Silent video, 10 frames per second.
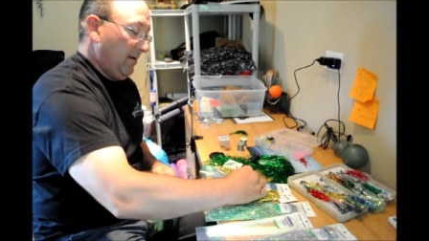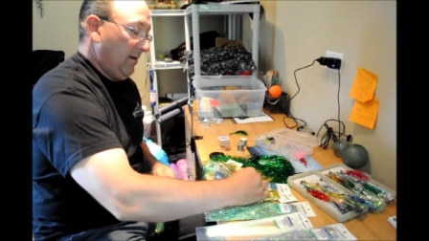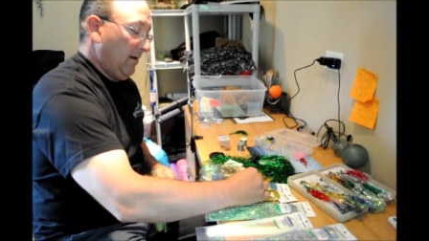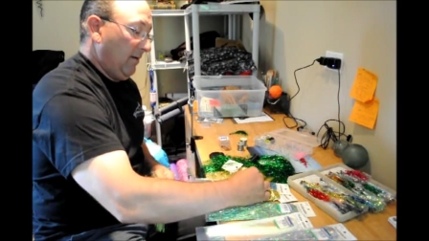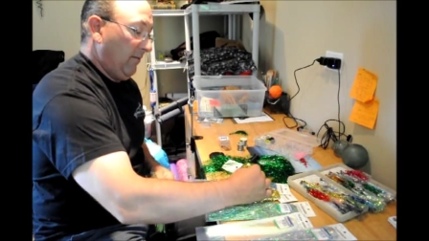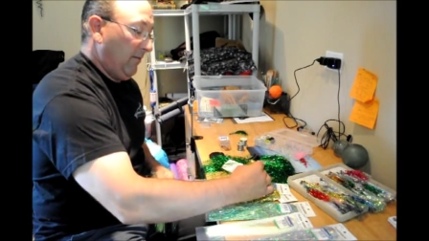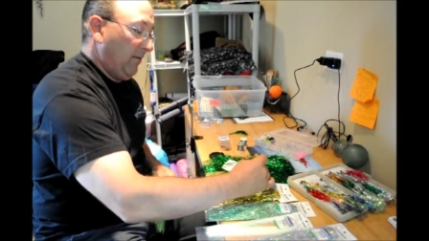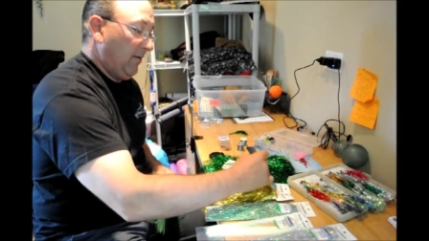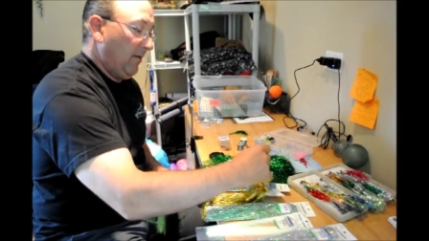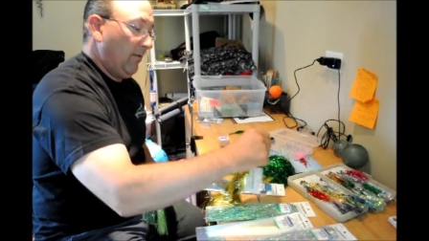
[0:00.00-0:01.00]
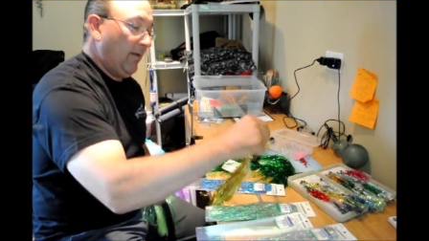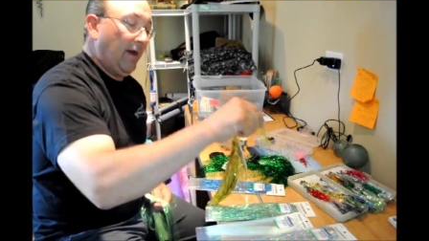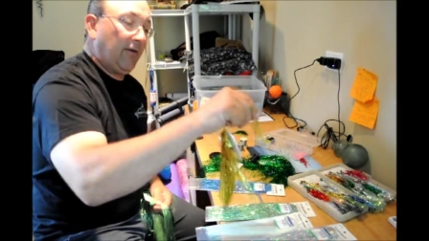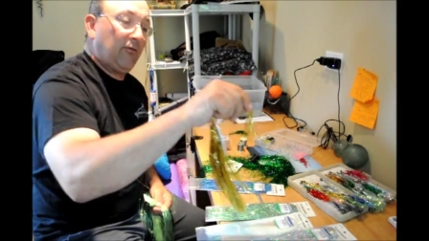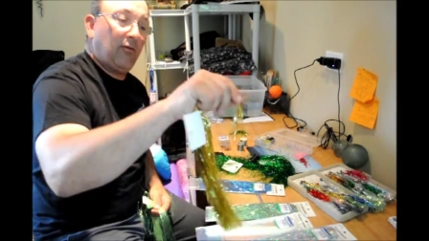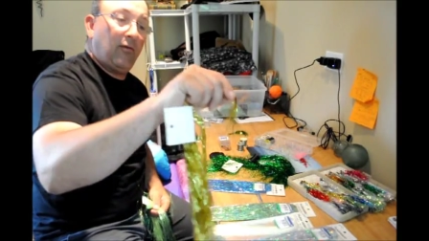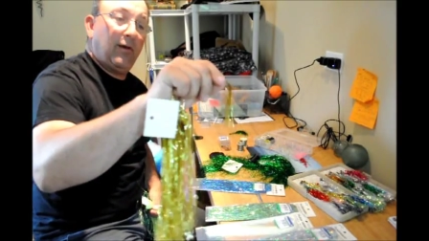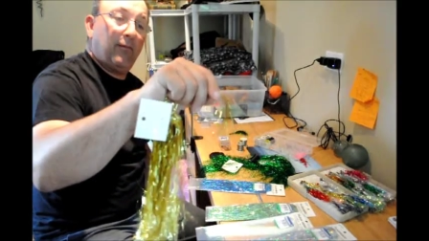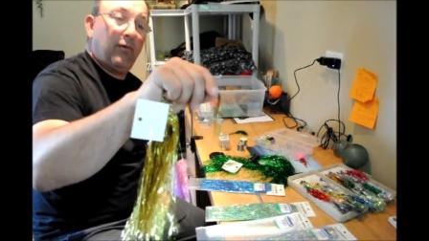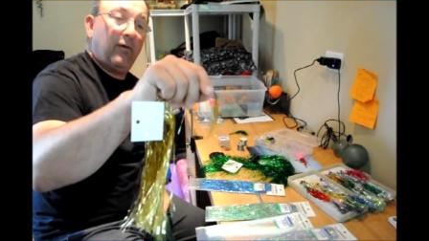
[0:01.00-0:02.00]
of the extra
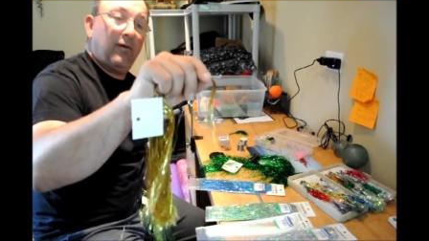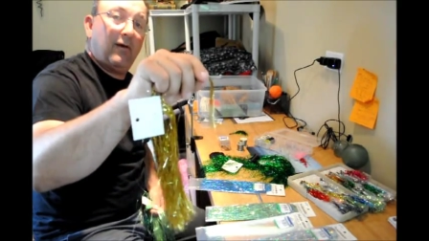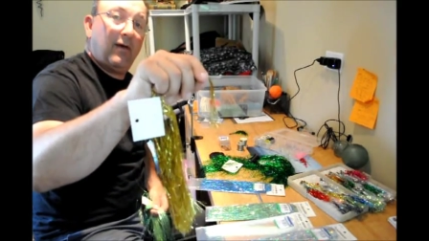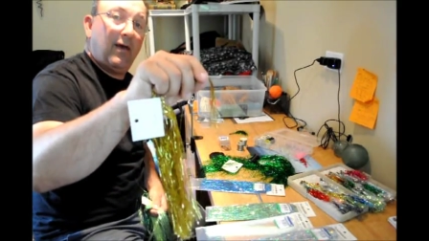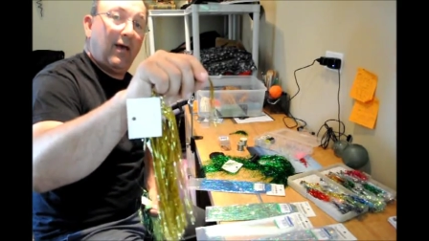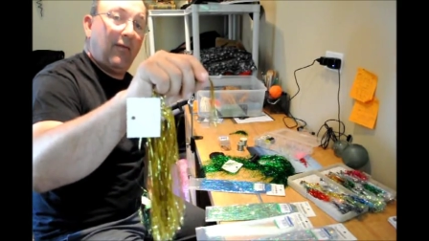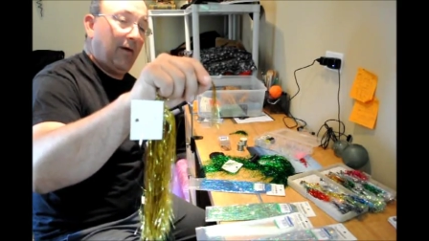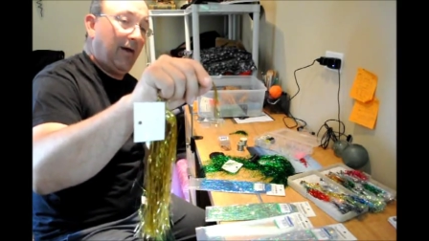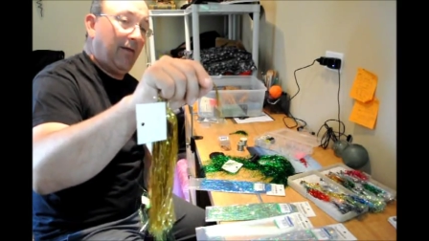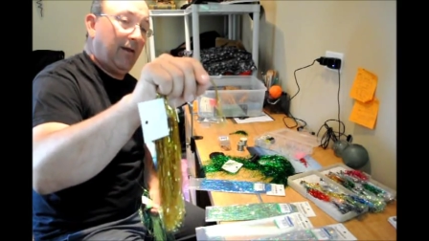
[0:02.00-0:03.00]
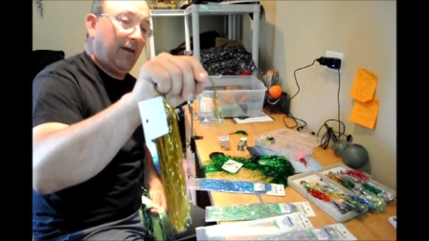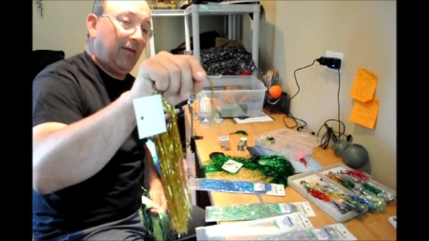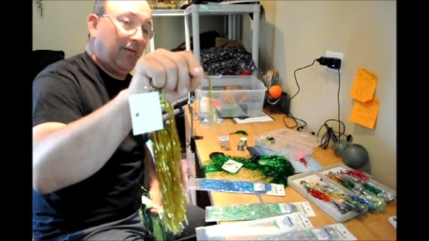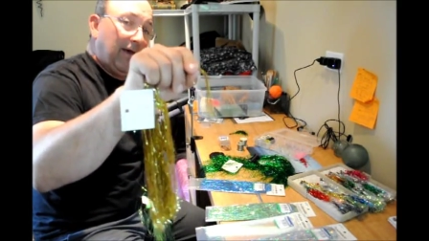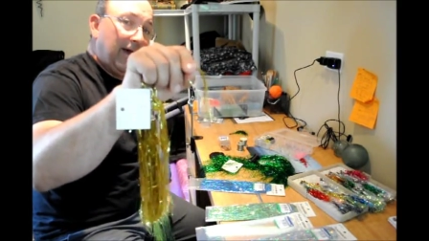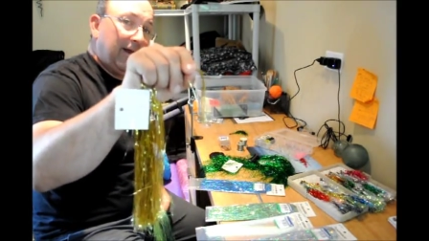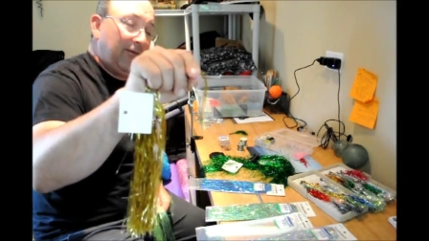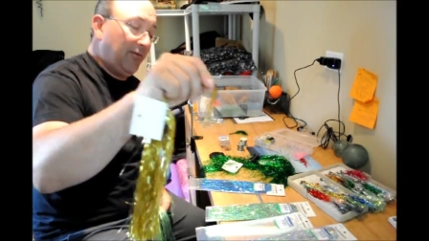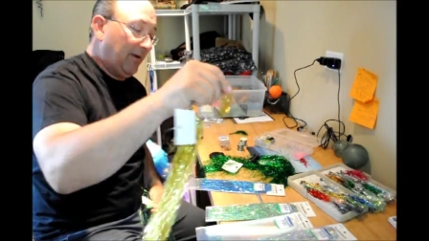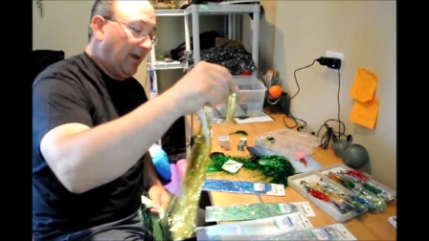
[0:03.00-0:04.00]
limp, and that
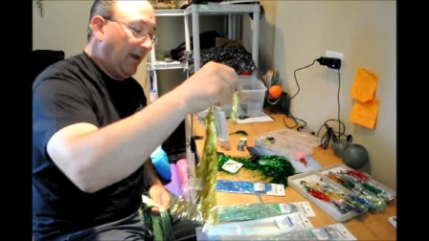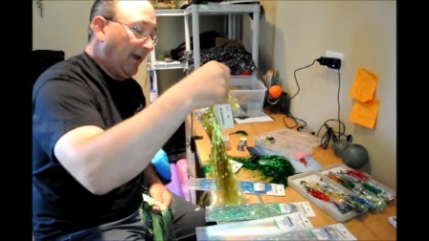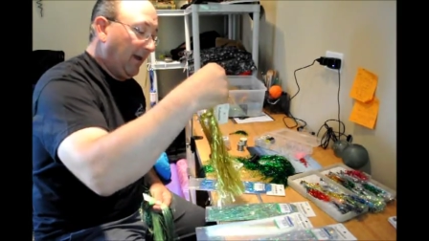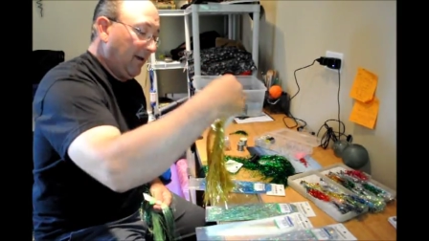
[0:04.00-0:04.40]
is the key.